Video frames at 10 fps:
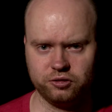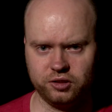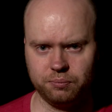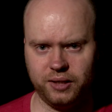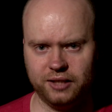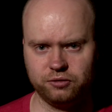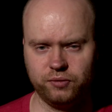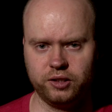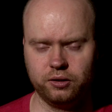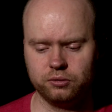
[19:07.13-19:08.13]
seen past
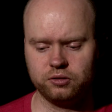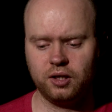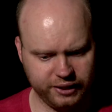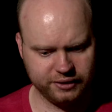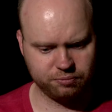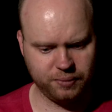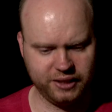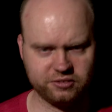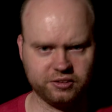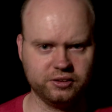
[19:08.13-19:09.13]
videos, it's
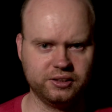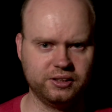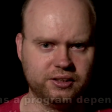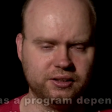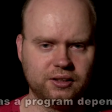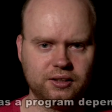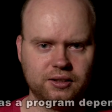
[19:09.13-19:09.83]
basically